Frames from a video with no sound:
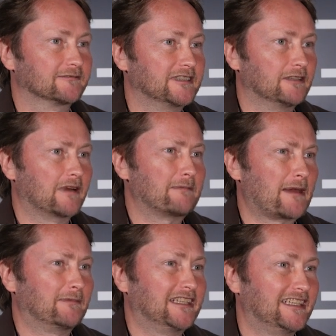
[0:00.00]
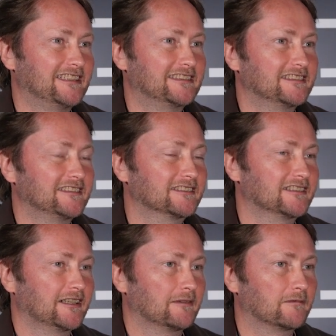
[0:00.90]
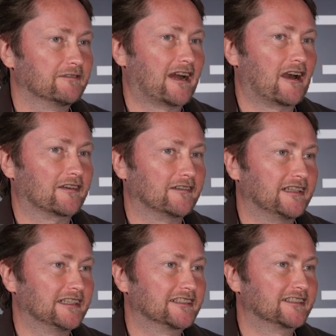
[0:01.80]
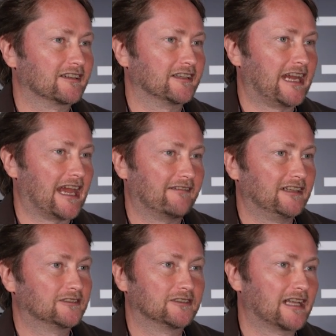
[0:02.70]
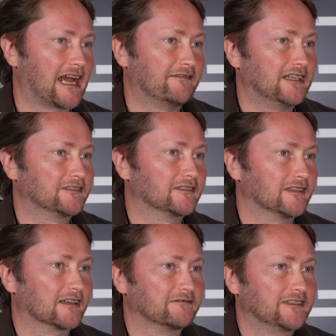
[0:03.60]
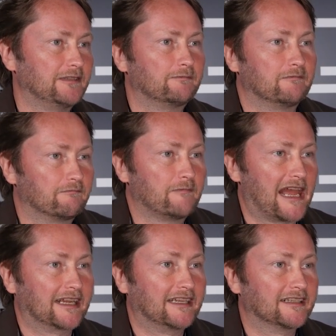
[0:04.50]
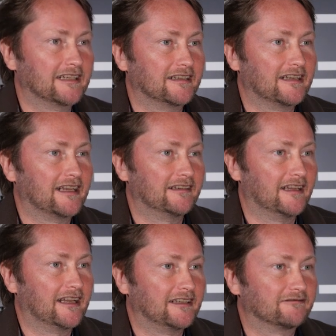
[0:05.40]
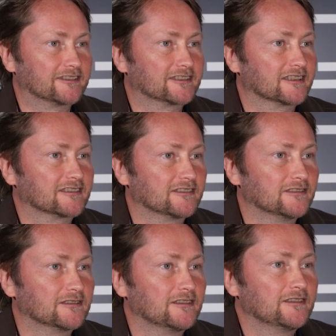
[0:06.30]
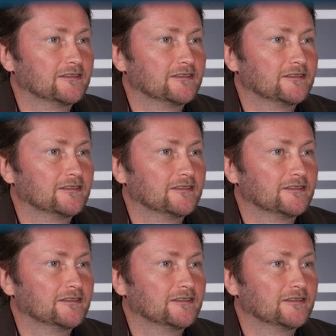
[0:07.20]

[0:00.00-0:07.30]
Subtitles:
or real web applications without necessarily having to dive into a lot of deep backend and infrastructure code.